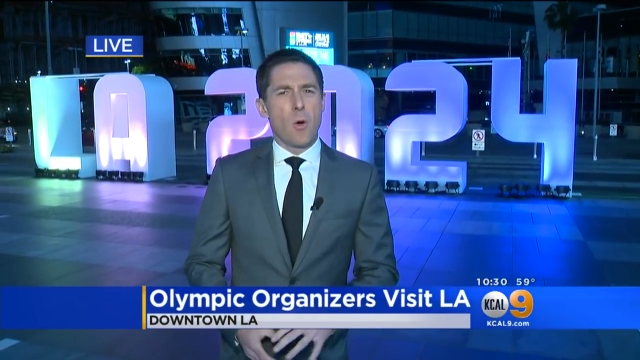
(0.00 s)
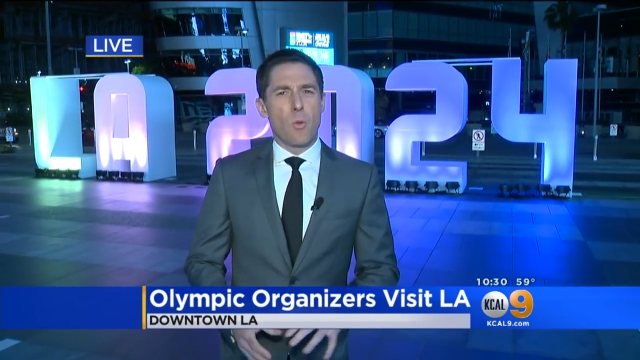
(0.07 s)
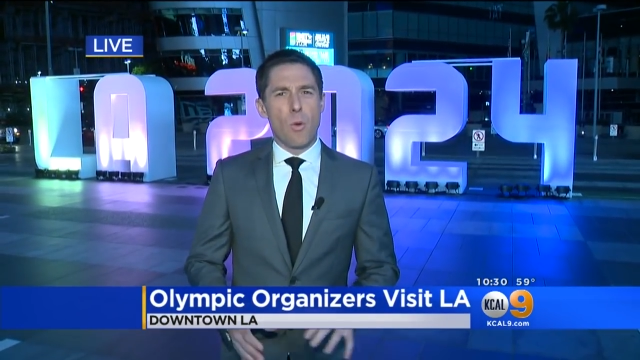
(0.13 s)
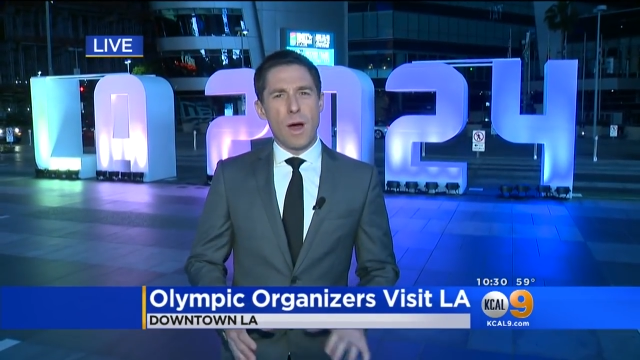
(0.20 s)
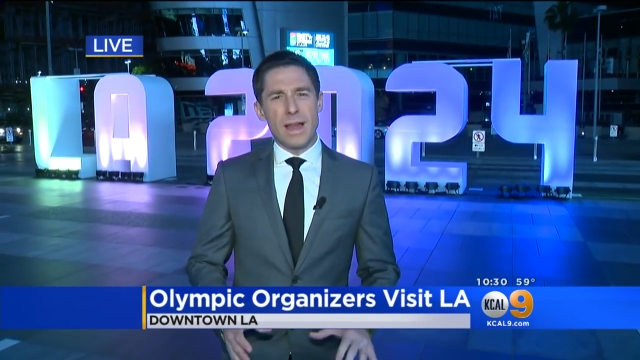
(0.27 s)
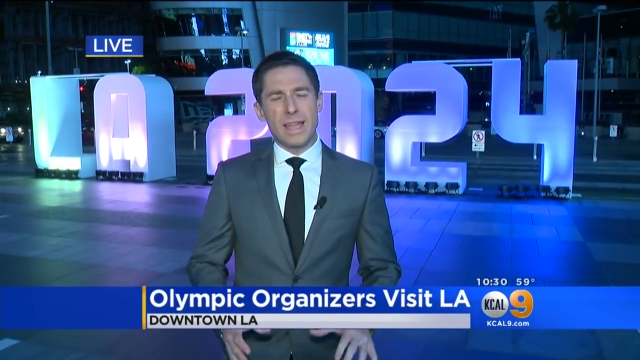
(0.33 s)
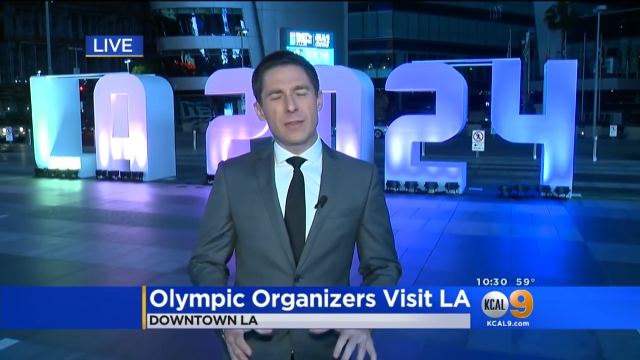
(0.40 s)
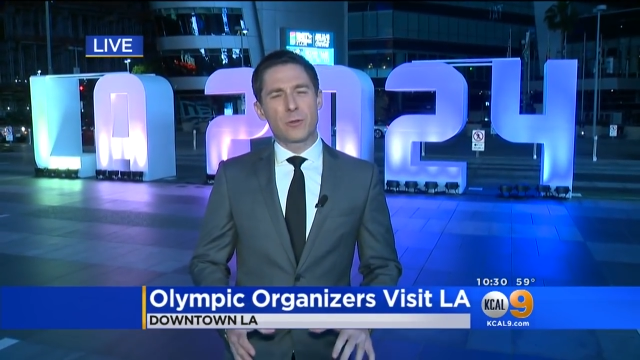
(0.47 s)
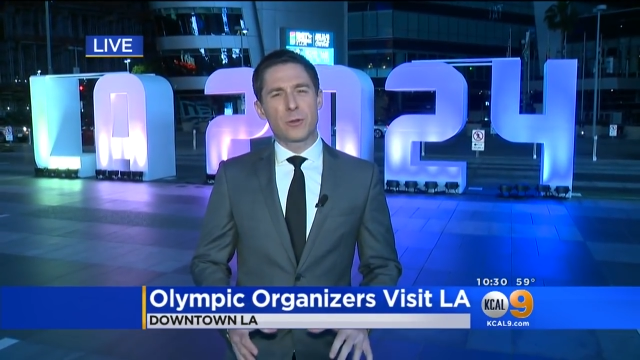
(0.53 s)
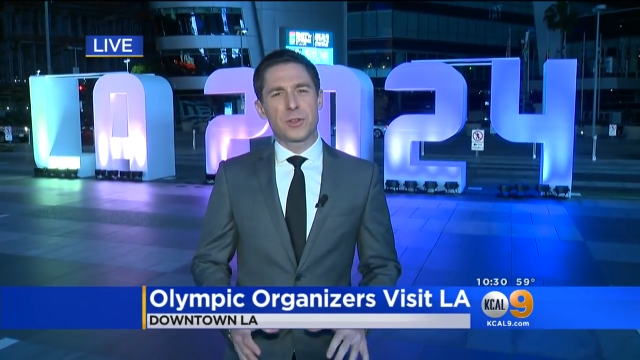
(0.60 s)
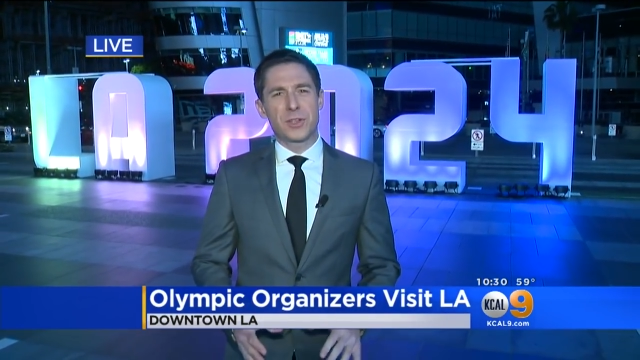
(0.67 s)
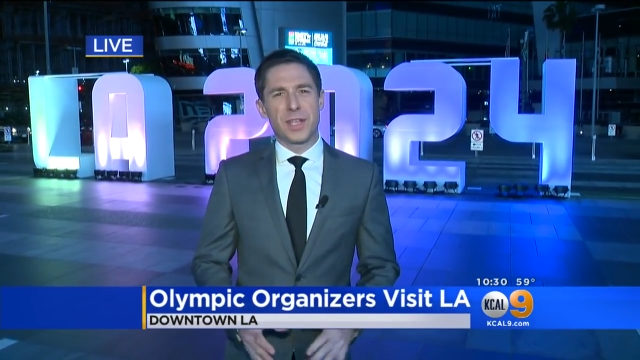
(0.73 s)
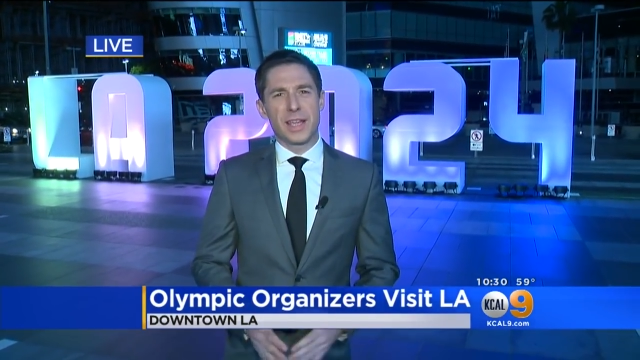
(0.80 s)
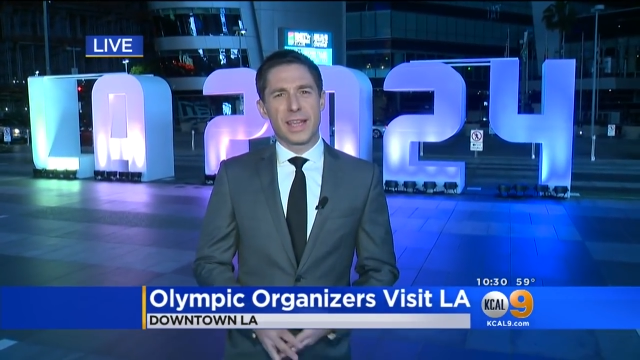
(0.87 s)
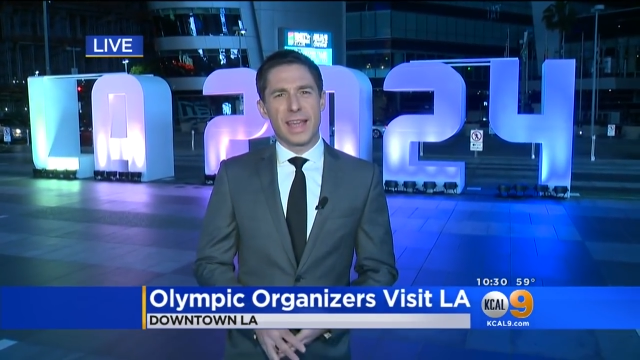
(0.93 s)
One
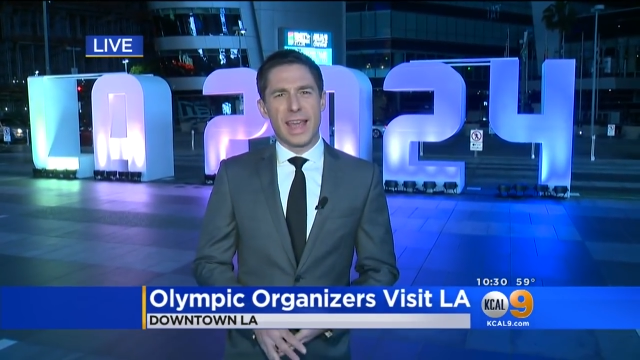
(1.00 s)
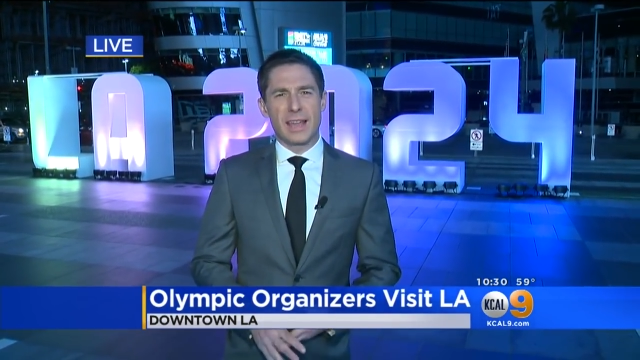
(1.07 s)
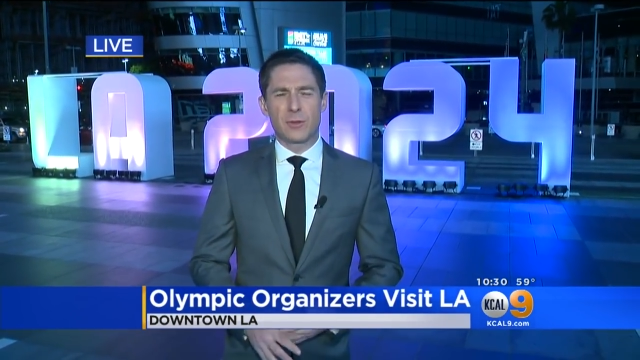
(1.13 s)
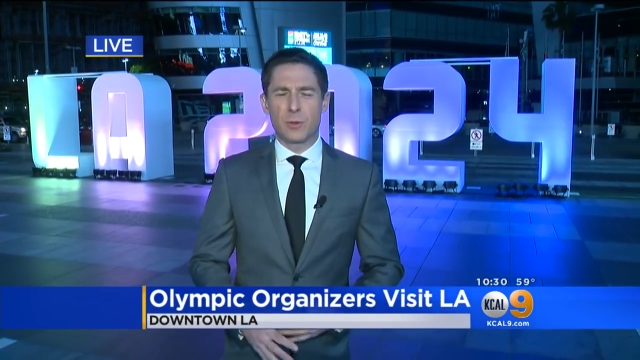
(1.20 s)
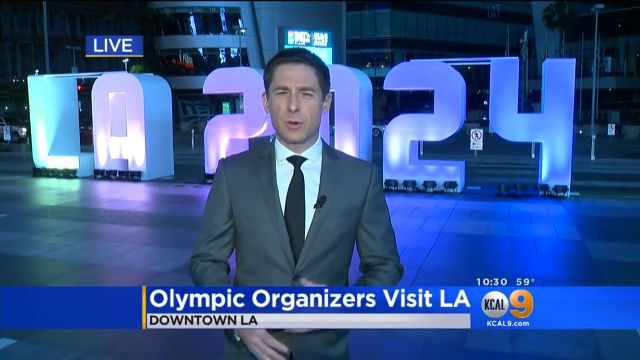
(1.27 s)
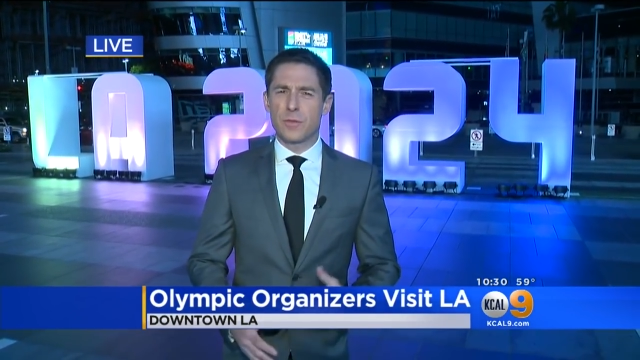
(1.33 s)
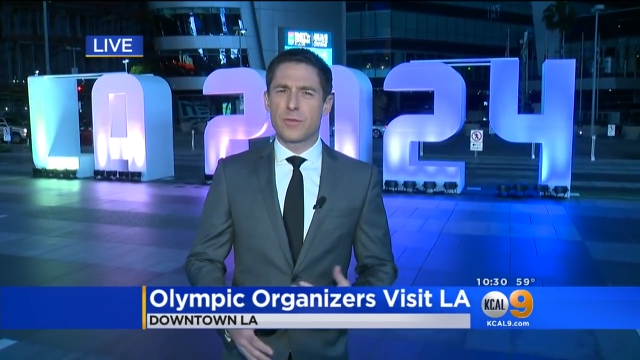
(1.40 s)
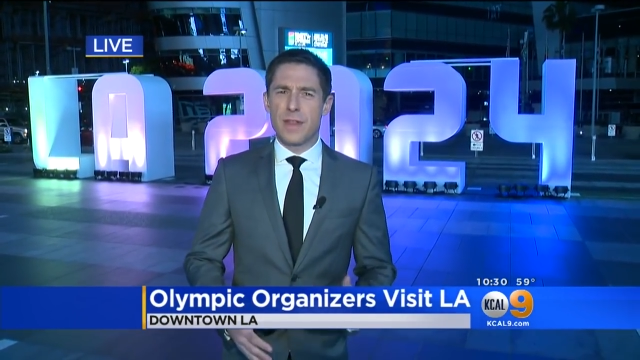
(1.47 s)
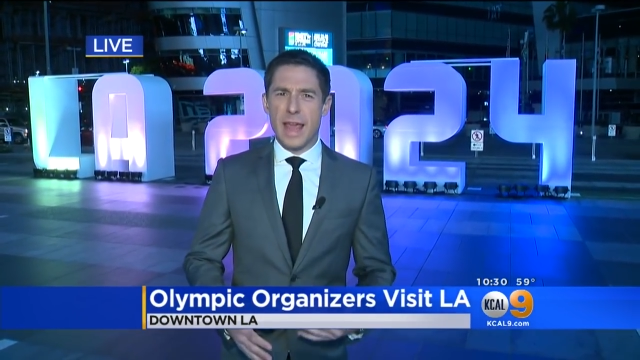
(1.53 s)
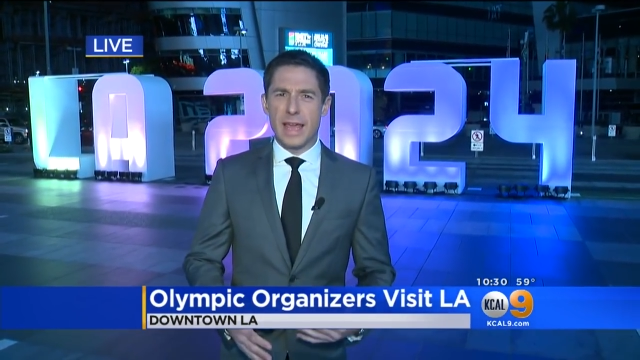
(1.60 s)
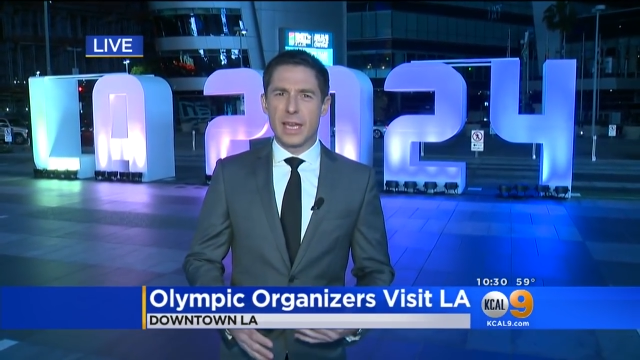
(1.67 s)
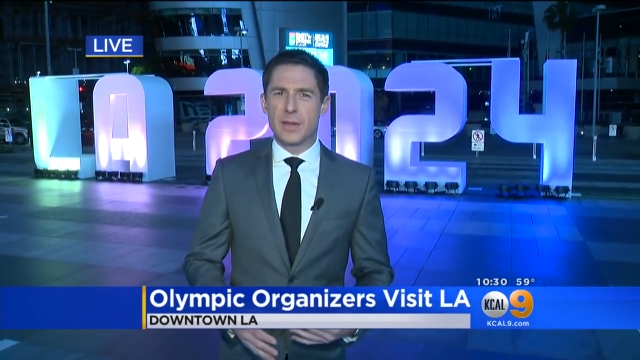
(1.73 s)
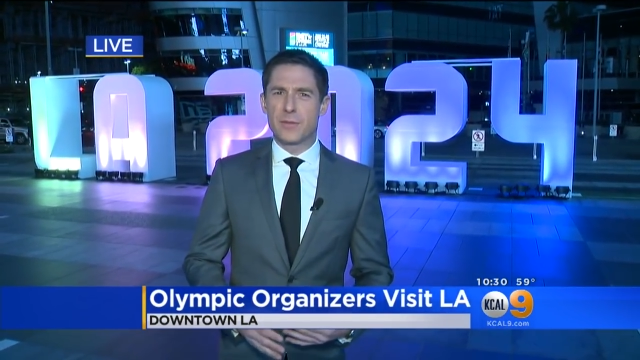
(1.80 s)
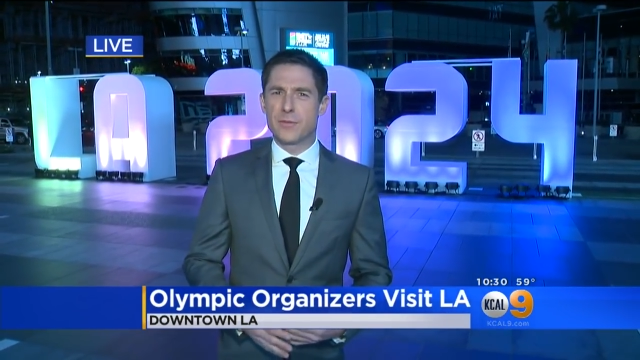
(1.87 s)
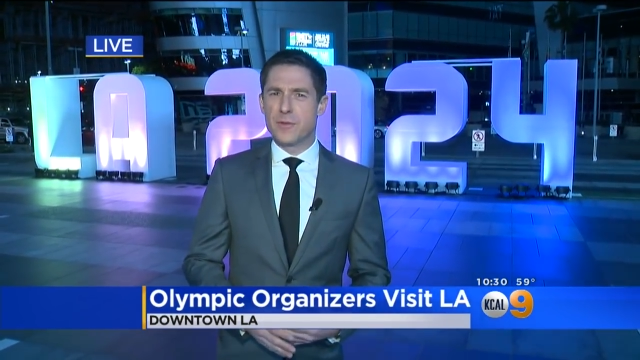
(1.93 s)
interesting and sort of
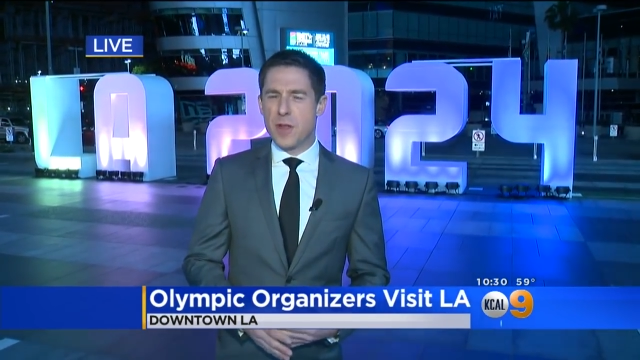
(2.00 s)
negative